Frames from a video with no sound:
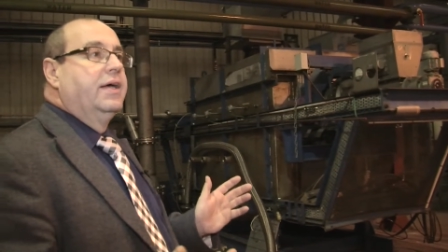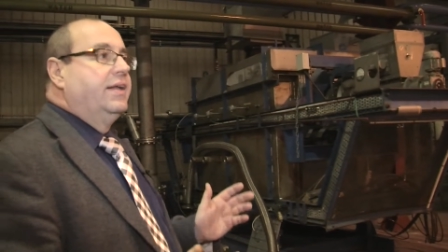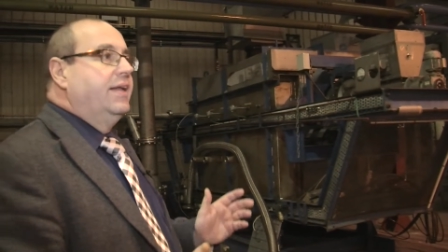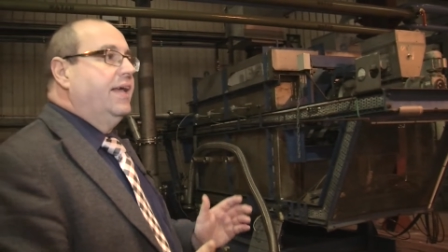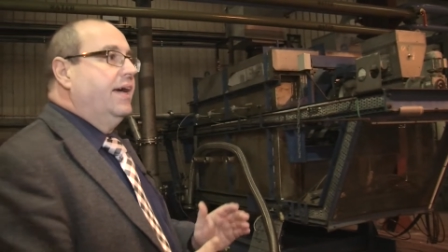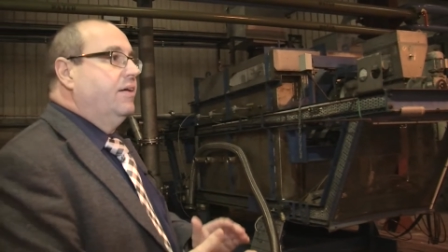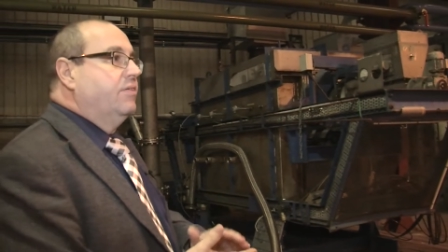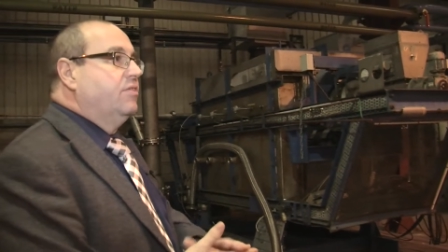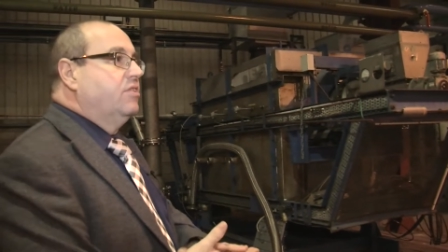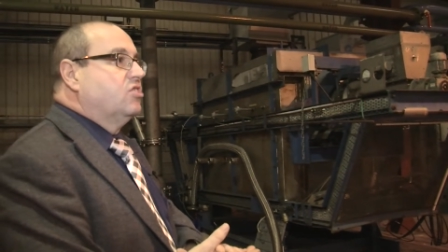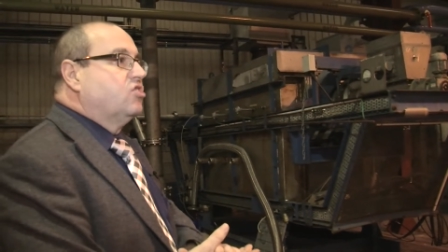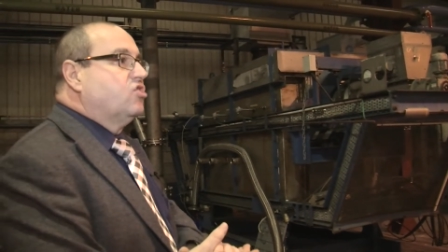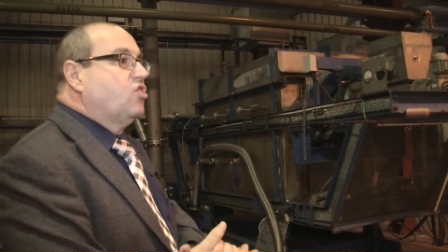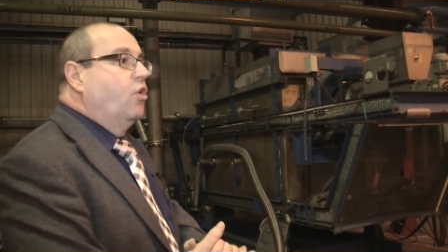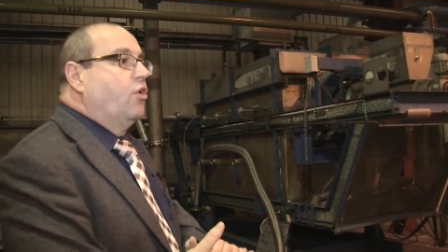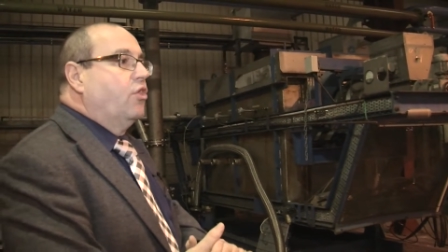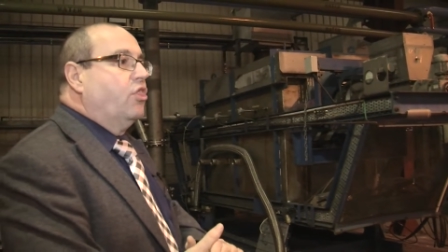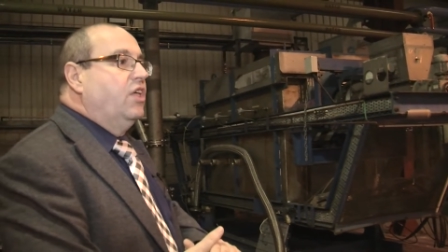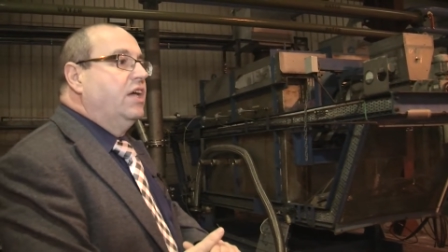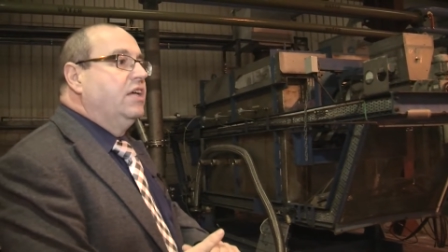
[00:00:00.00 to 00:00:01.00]
Now, the
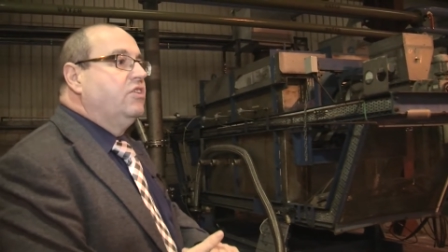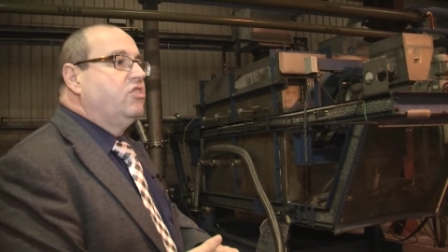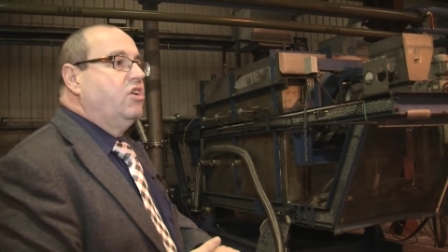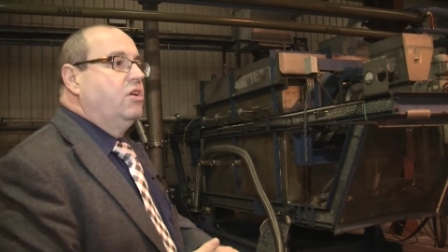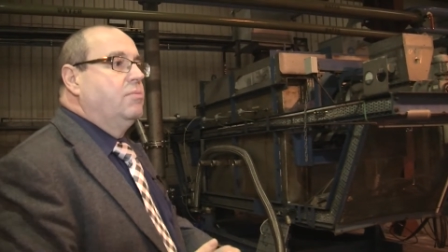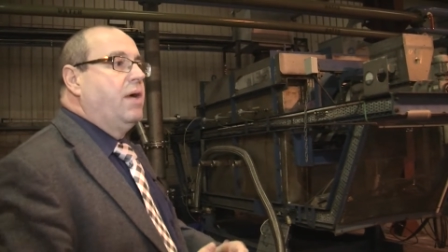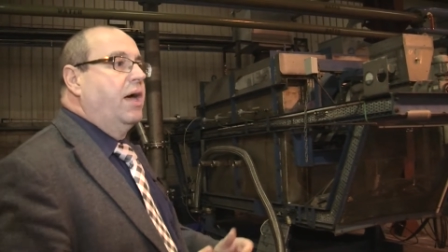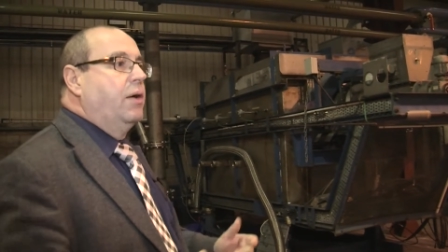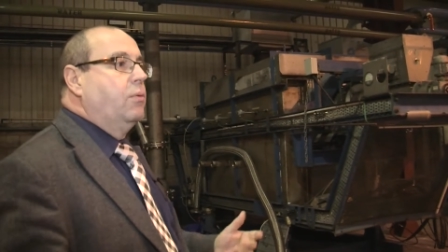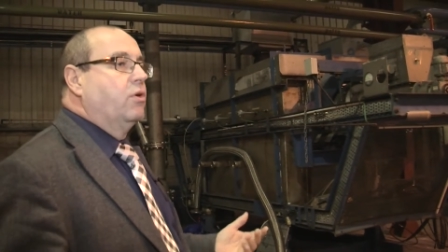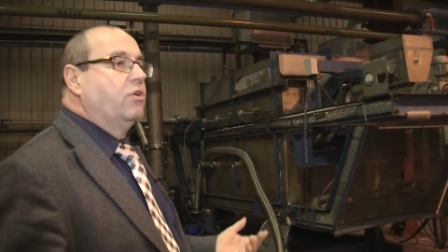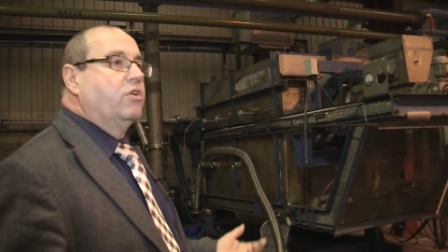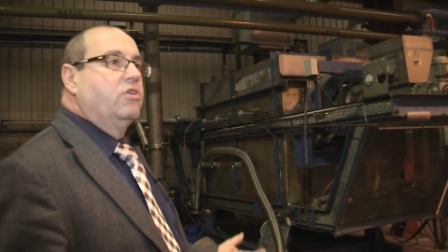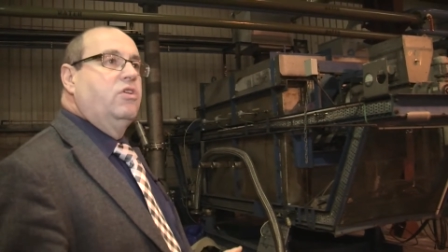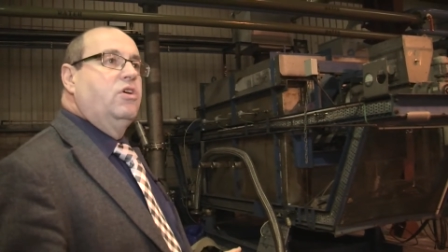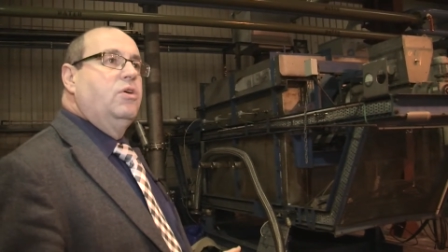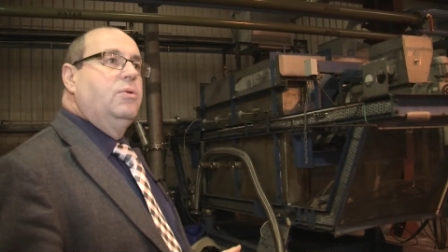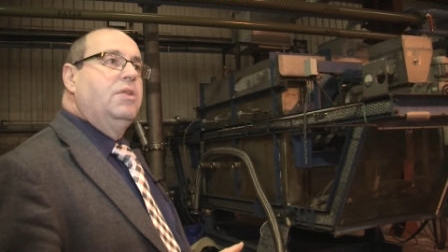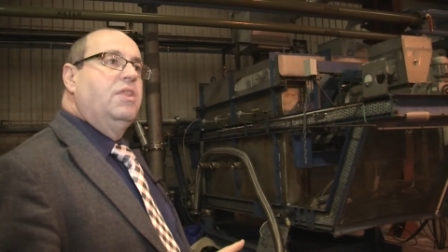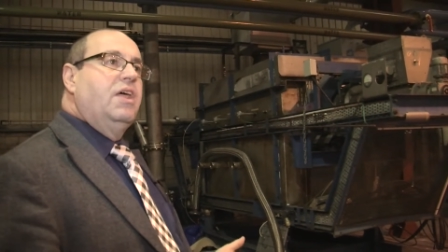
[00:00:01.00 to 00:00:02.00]
sort of things that you might want to
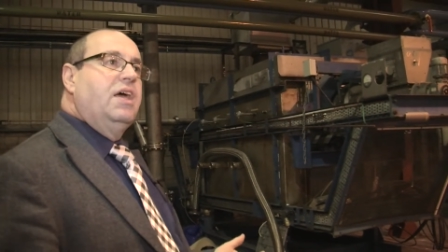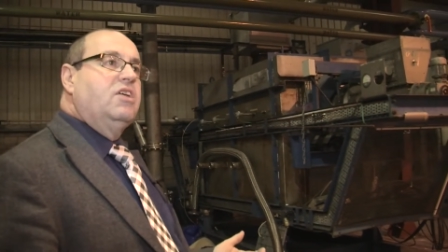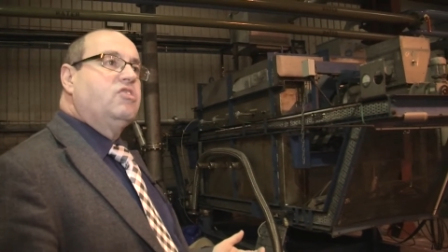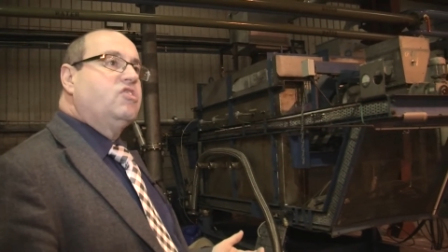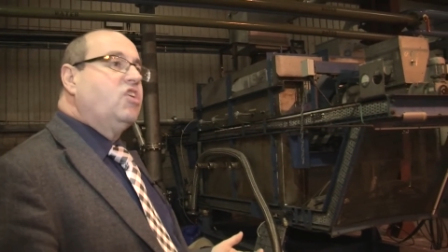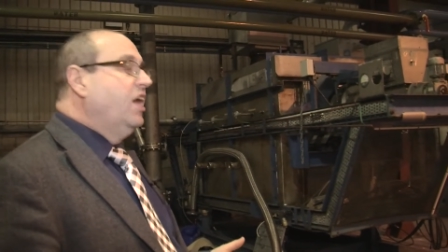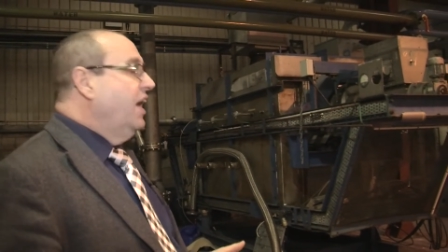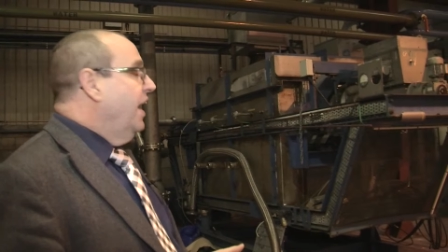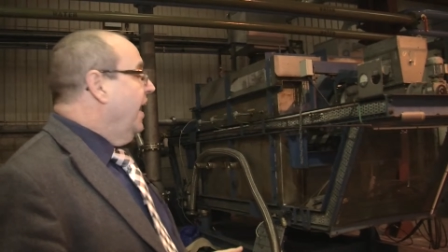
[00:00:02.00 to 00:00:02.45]
do with this